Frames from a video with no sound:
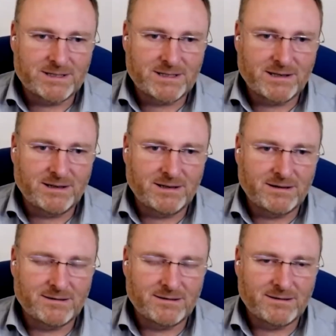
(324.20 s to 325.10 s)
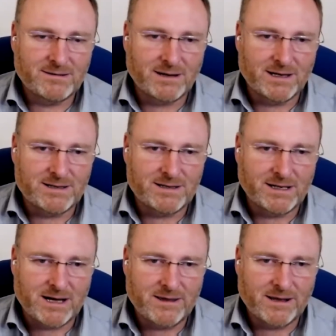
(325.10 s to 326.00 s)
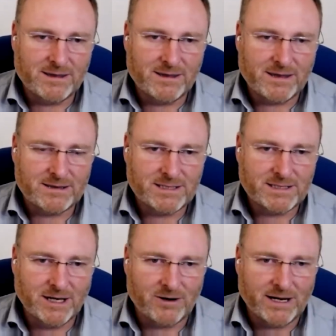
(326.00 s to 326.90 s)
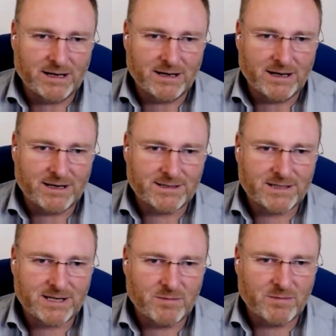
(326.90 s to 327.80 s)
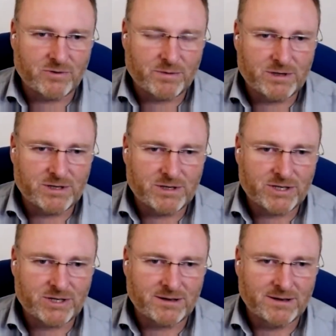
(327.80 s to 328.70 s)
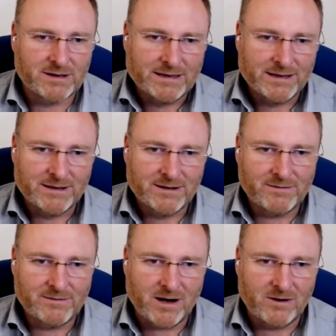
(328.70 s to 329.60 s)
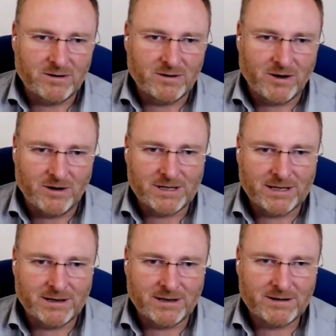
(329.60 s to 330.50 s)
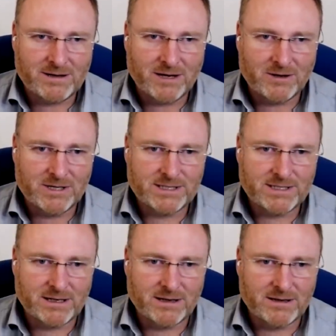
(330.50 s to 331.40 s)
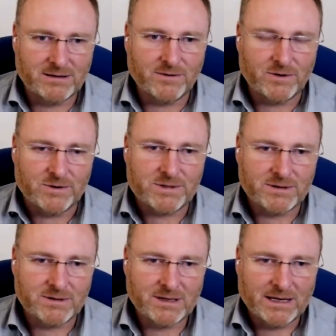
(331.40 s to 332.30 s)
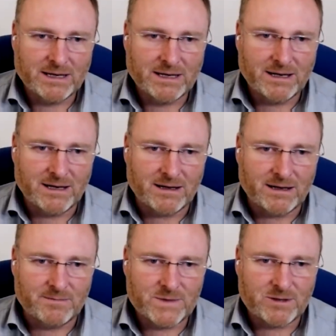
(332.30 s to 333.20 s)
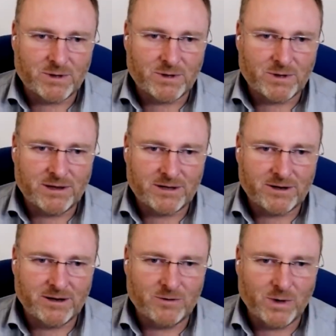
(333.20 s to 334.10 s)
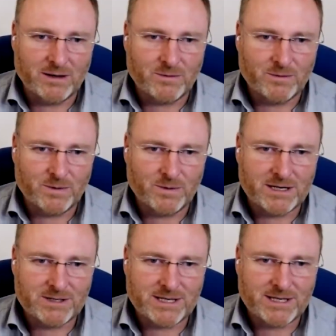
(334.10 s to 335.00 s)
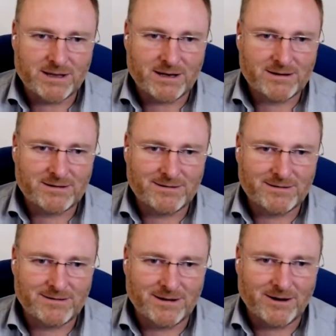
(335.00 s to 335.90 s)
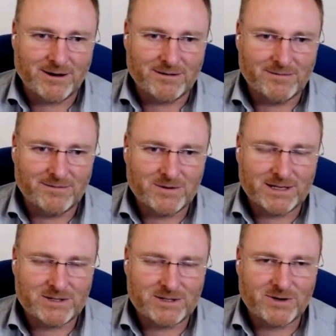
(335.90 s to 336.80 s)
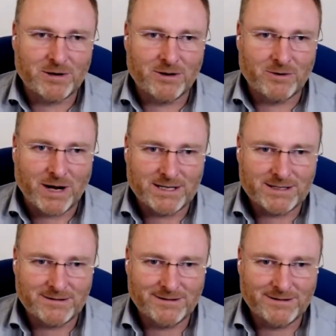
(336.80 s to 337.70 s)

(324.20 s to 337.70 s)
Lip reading: is the idea, I think, that the CRA has established a reputation for holding counter-cyclical views. So when things are going well, we tend to say that there's trouble on the horizon.